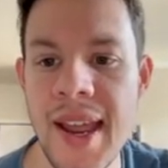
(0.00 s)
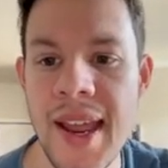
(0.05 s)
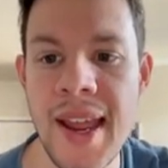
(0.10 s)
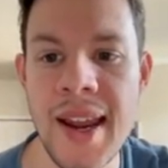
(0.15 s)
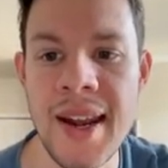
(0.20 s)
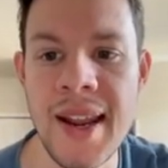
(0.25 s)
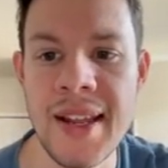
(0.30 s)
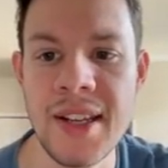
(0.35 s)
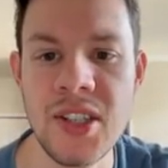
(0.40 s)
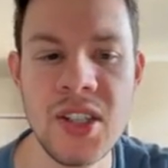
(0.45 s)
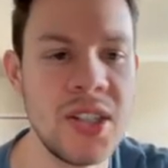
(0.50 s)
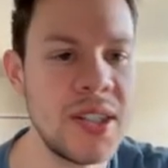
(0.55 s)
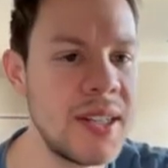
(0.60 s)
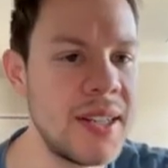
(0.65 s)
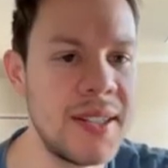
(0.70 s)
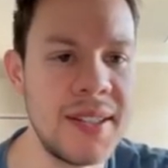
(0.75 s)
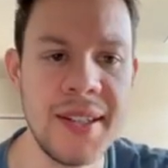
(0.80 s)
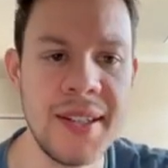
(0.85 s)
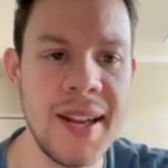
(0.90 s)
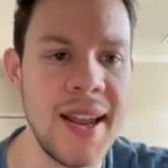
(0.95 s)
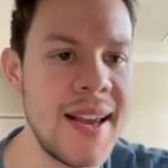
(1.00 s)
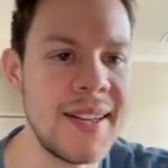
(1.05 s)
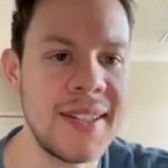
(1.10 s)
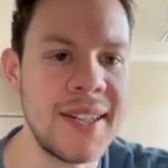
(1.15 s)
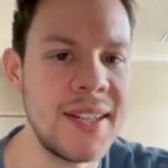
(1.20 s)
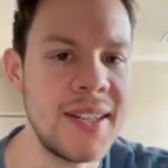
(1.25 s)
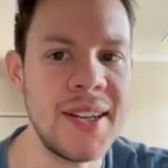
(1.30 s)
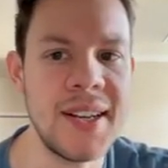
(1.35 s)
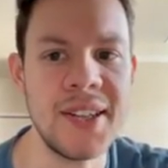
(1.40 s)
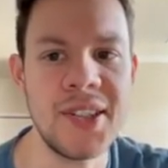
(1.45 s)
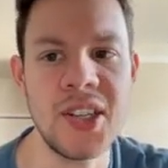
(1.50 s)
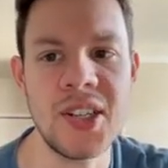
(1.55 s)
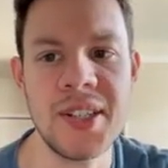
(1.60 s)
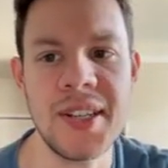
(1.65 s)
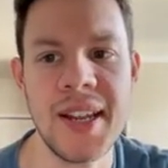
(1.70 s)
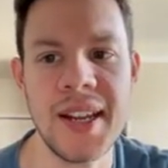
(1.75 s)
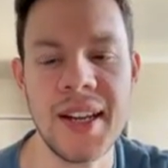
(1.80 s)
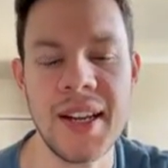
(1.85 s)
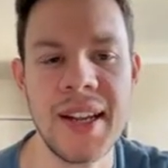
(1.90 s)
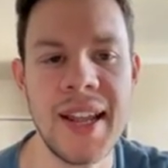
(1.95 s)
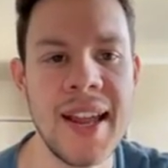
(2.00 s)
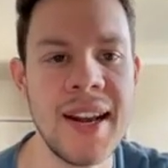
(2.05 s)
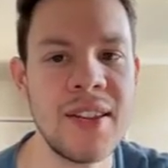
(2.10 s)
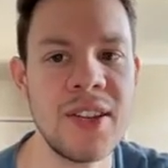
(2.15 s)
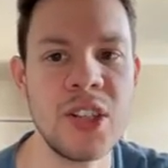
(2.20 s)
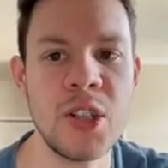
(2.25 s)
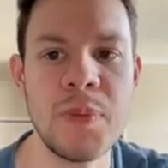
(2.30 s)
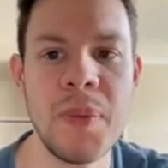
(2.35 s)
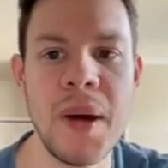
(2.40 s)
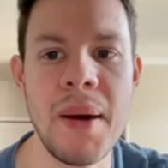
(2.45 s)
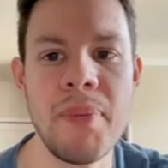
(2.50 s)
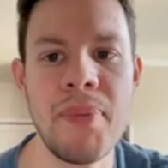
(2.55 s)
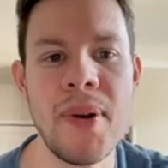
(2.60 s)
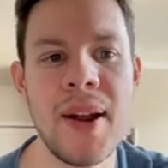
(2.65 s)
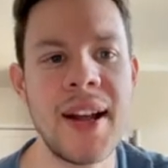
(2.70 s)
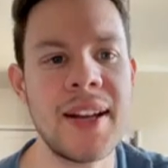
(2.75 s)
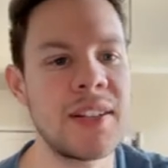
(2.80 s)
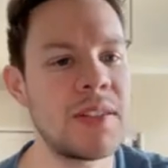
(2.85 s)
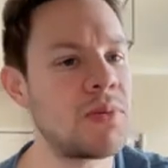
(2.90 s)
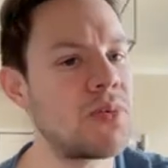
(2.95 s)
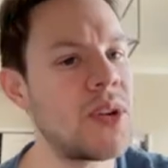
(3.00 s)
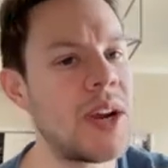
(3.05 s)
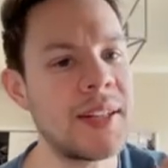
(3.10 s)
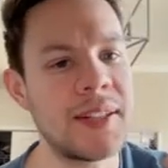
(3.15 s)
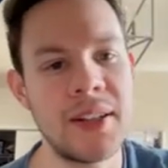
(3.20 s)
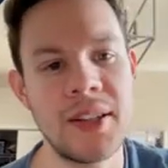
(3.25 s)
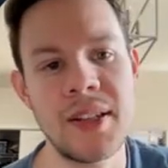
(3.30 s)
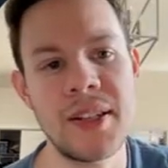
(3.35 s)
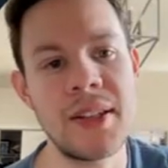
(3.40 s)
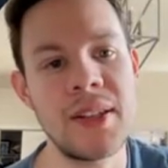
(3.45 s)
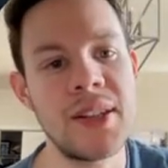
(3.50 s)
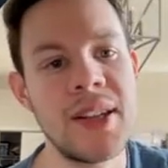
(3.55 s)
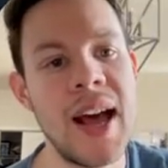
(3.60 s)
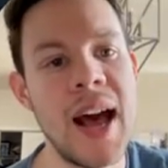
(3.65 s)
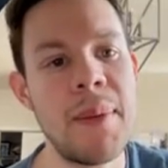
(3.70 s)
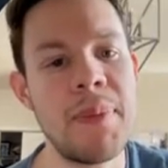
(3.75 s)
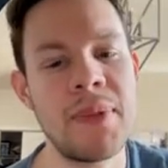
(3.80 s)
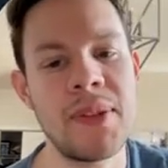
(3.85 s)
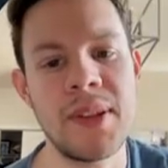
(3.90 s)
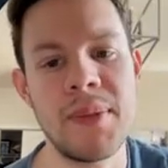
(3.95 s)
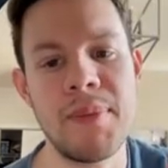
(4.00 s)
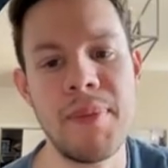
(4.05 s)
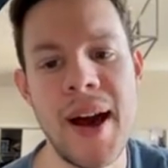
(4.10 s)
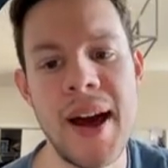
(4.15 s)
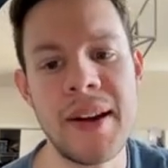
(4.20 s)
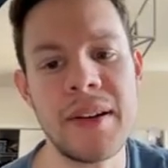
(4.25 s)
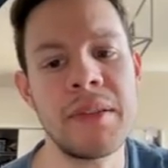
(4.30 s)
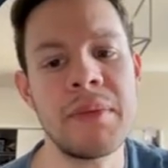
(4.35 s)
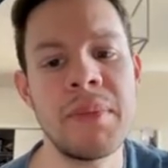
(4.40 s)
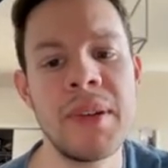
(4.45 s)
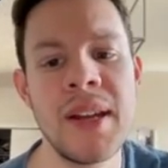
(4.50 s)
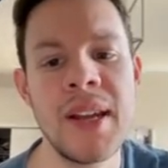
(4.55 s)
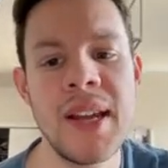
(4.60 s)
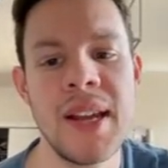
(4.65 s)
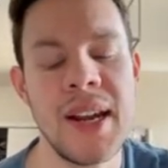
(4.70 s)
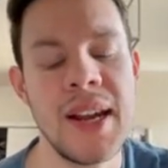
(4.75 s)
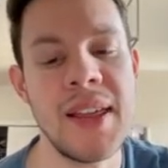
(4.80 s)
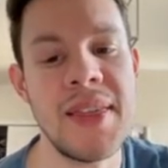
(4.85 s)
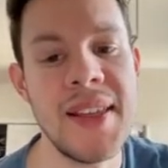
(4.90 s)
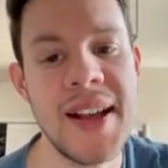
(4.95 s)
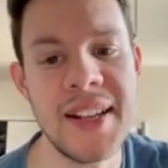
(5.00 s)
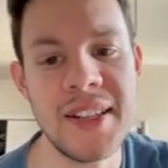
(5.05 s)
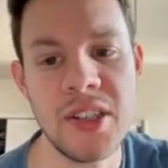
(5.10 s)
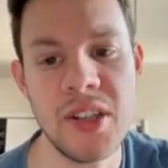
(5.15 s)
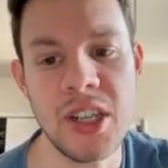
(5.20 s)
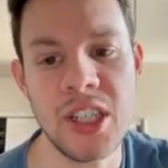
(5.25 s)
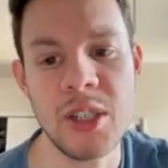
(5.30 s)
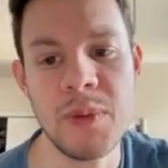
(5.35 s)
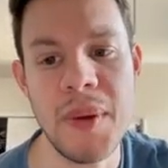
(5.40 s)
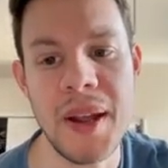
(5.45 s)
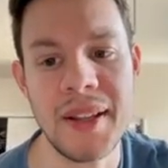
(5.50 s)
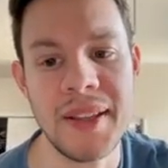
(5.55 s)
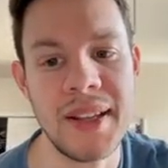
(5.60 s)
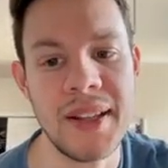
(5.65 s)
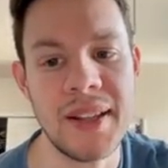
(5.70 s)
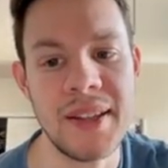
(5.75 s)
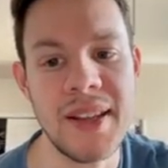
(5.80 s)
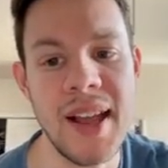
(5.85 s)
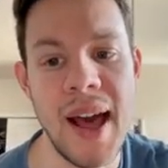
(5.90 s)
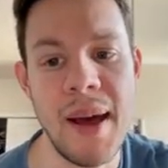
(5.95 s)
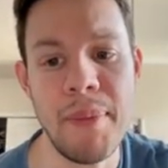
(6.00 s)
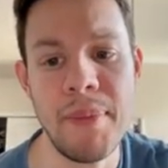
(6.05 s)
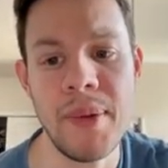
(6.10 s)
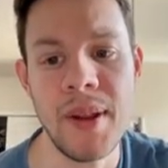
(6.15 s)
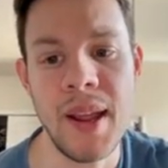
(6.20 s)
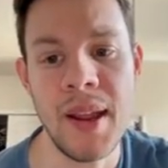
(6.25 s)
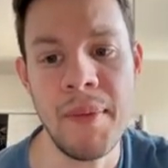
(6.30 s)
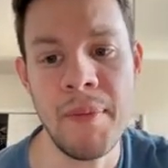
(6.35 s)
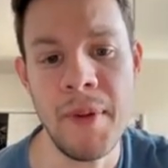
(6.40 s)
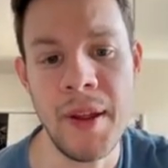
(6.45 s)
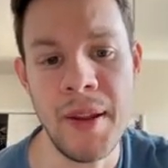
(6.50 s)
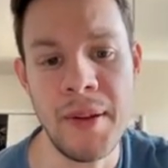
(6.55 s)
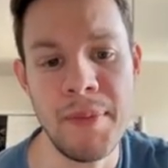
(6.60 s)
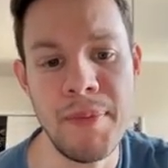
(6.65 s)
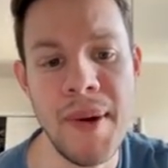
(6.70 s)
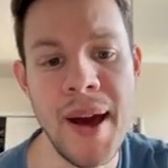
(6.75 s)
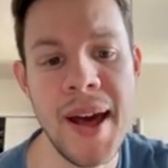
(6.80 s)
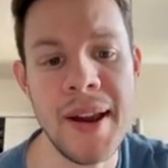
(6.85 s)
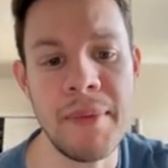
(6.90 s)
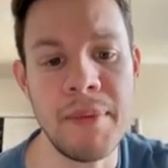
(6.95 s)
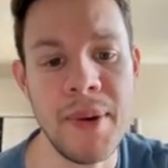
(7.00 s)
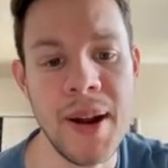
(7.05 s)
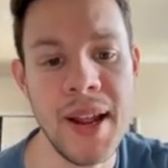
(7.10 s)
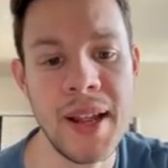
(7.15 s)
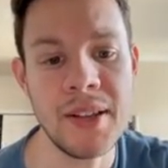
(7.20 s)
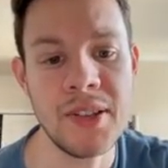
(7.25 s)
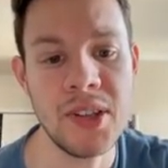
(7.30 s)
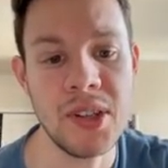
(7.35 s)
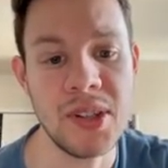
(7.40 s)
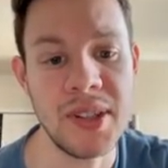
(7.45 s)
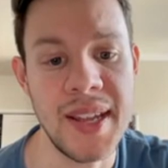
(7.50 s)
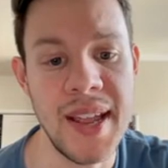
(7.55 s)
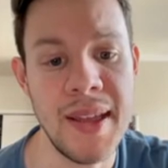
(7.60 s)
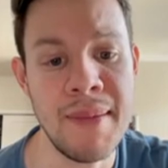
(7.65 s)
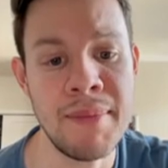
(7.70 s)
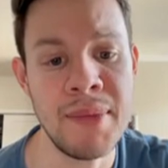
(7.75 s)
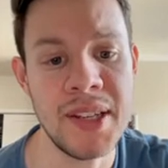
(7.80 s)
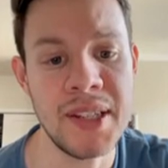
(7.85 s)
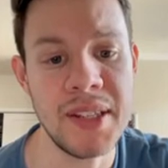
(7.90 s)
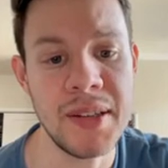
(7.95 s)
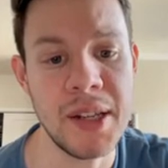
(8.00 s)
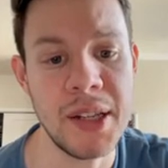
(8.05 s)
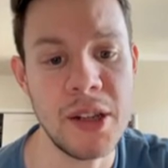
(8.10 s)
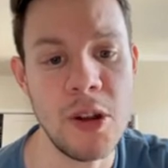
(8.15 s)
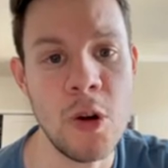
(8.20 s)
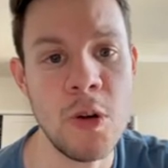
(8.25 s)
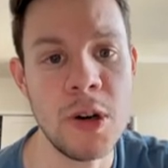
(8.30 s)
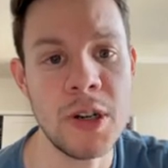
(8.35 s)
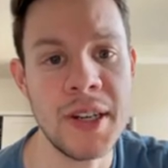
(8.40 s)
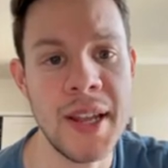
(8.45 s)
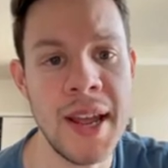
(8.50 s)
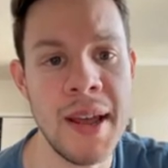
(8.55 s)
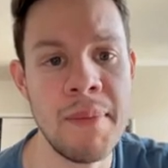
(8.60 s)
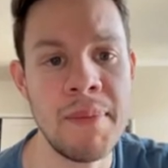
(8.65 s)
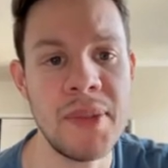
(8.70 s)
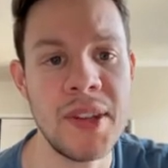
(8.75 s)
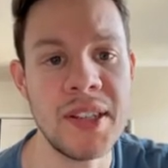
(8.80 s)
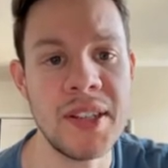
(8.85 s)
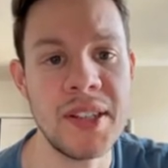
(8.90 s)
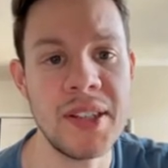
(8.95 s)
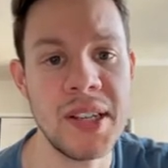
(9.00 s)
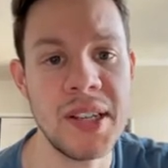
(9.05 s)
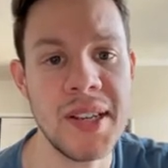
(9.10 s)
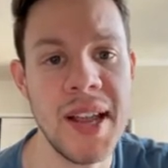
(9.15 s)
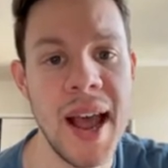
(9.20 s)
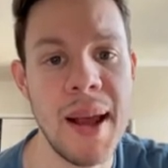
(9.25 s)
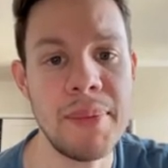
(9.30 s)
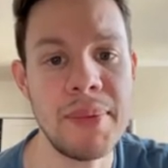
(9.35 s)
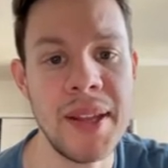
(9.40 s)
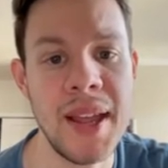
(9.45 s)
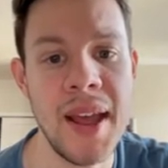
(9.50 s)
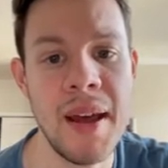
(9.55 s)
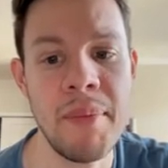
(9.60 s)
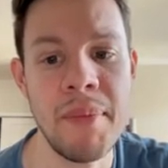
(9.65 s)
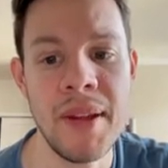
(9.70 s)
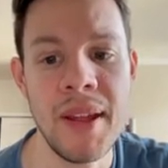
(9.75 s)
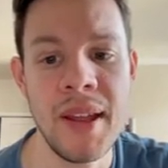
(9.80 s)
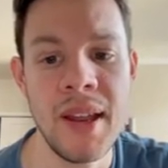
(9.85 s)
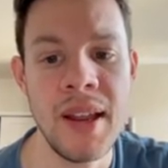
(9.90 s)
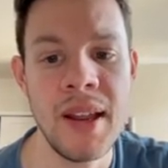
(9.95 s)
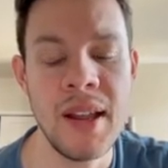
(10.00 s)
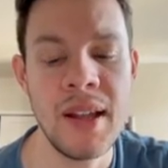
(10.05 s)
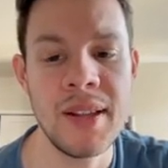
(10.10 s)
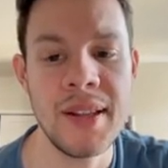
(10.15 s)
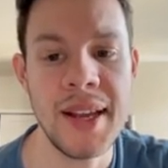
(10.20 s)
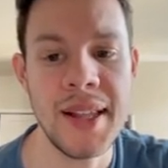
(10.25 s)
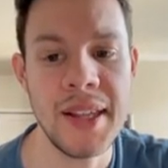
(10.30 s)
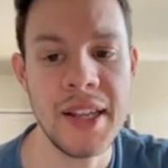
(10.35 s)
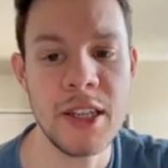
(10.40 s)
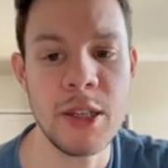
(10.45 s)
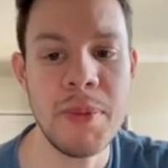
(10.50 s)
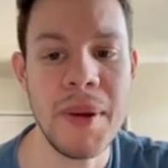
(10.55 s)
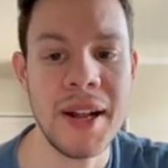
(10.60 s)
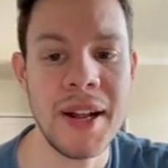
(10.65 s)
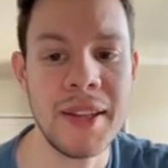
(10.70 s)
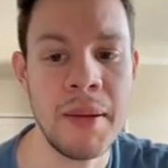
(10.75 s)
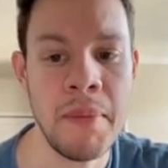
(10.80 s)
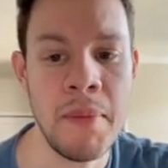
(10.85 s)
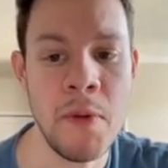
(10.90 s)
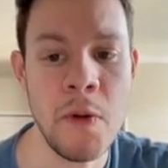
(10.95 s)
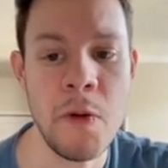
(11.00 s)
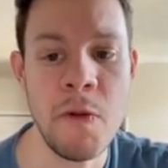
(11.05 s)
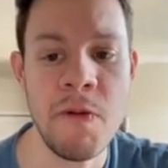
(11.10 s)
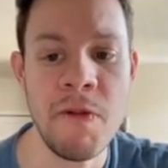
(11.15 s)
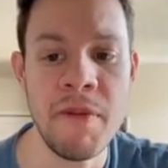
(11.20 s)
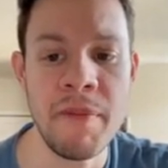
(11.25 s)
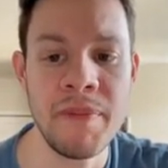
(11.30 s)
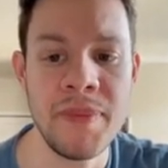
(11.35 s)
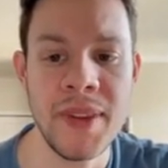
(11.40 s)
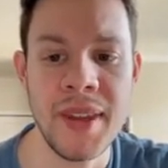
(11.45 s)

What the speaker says: And it's just as easy as just like getting the spot price, subtracting the top and the bottom, and that's your expected top and bottom, right? So DEM, this is the lower DEM, this is the top DEM, daily expected move.